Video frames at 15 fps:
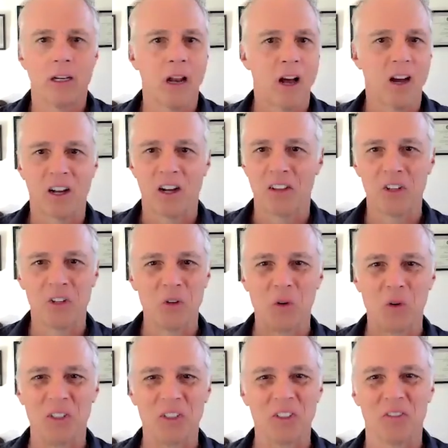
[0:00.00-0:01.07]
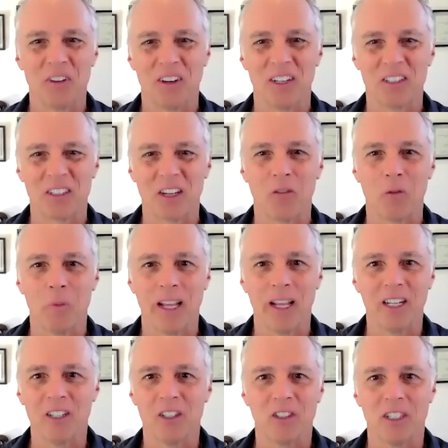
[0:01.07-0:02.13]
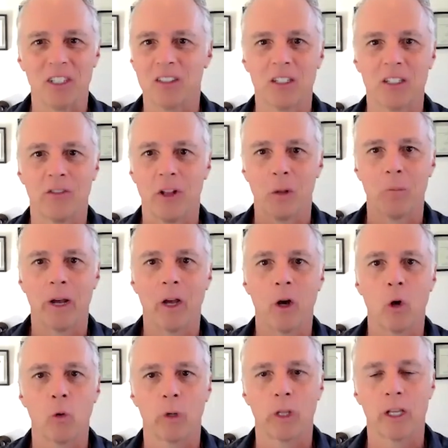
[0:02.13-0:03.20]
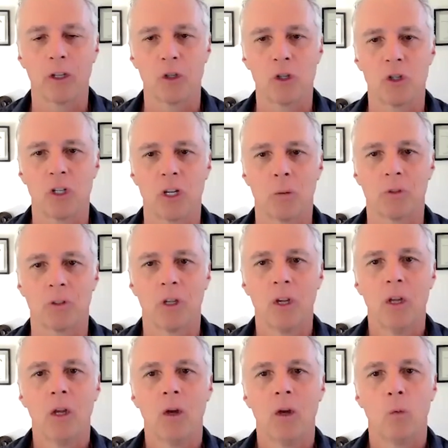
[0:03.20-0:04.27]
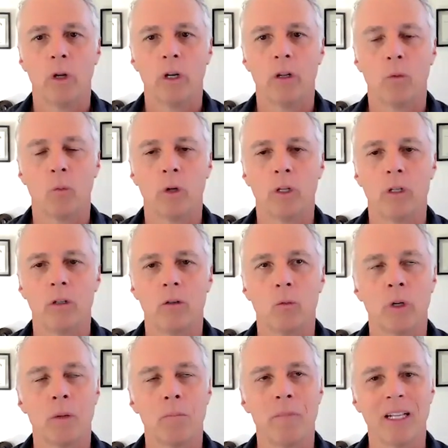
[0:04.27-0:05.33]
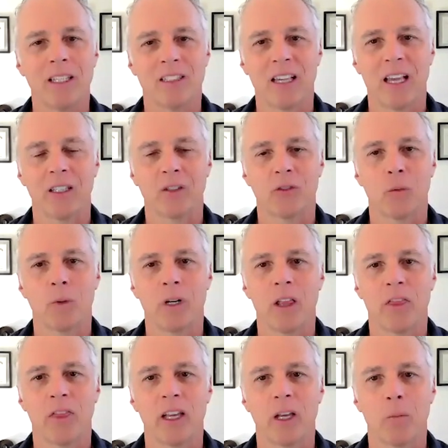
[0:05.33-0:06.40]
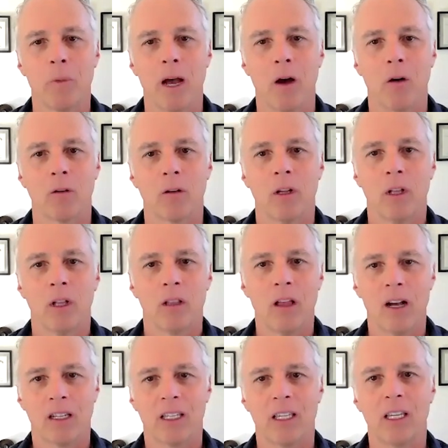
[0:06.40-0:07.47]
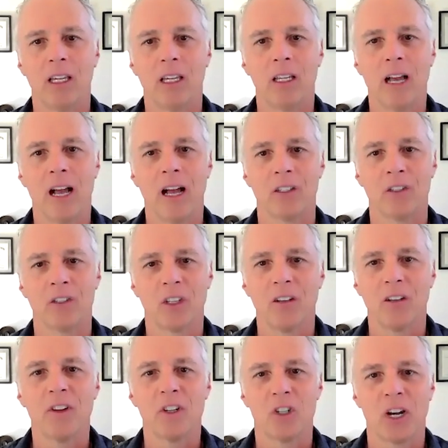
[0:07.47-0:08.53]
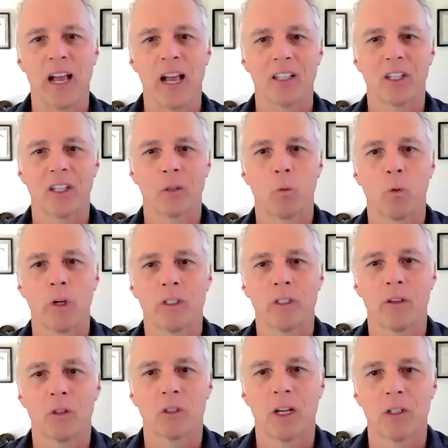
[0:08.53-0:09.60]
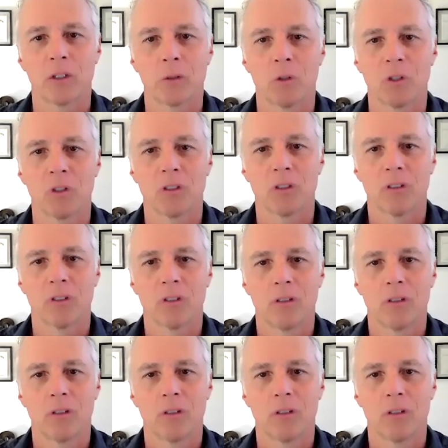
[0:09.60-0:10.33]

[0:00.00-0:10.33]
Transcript: knock on the doors of various government agencies and develop my own relationships, would it make sense for me to think about Lockheed as an efficient access point to those customers?